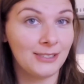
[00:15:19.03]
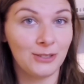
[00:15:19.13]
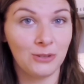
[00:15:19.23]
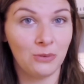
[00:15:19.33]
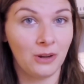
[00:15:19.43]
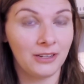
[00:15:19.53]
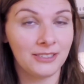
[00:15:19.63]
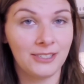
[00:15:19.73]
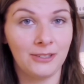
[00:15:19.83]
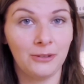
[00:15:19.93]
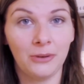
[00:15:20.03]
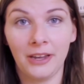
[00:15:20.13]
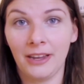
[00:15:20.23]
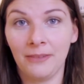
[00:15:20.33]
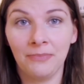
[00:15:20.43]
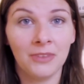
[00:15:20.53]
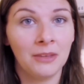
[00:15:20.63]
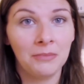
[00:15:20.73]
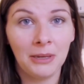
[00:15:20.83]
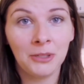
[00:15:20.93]
you want to
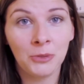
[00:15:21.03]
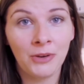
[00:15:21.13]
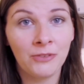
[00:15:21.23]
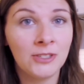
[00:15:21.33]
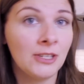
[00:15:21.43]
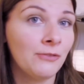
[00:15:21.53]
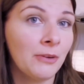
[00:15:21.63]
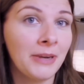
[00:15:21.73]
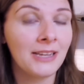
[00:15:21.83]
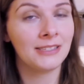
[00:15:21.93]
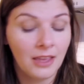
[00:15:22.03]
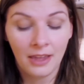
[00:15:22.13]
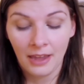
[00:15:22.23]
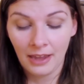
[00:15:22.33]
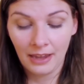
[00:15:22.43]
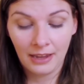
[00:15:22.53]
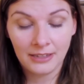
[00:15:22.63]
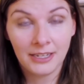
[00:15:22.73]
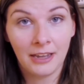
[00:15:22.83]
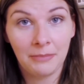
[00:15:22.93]
be able to reference it from next.
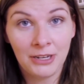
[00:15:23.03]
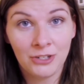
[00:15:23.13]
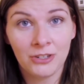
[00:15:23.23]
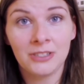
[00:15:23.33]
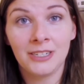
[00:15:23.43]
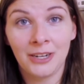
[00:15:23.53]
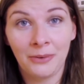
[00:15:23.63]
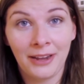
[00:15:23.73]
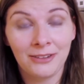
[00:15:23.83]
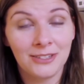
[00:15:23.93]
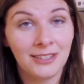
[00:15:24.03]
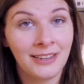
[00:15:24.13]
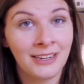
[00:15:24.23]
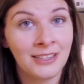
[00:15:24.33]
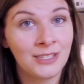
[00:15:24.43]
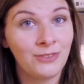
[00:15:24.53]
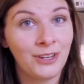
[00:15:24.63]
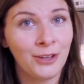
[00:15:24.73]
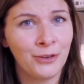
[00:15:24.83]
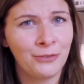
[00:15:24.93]
And make sure to stick around to the end of this
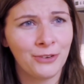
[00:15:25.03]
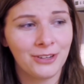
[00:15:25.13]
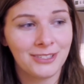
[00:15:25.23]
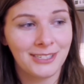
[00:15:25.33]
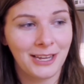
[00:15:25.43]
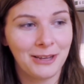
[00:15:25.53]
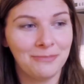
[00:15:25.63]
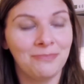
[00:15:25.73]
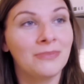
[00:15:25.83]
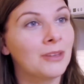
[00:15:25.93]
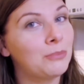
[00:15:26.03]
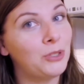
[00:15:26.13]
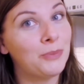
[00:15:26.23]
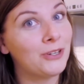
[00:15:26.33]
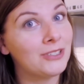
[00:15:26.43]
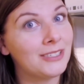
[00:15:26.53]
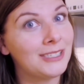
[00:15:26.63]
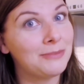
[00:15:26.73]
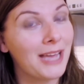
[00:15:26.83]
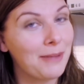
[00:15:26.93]
video for some bloopers that
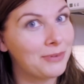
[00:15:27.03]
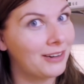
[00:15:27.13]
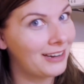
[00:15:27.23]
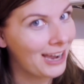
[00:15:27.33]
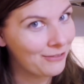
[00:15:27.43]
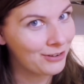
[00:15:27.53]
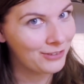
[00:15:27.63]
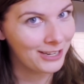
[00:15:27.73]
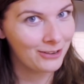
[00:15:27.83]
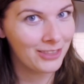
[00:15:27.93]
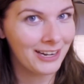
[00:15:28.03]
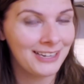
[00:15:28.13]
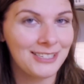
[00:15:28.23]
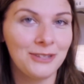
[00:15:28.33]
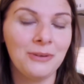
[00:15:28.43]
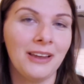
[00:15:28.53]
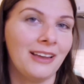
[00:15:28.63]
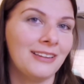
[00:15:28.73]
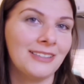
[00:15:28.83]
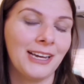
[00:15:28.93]
seem to happen in every video that I do,
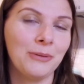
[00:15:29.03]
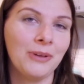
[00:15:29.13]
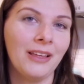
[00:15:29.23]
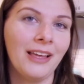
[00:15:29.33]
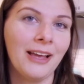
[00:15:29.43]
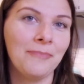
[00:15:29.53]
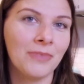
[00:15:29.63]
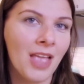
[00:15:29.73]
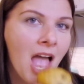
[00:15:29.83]
and I will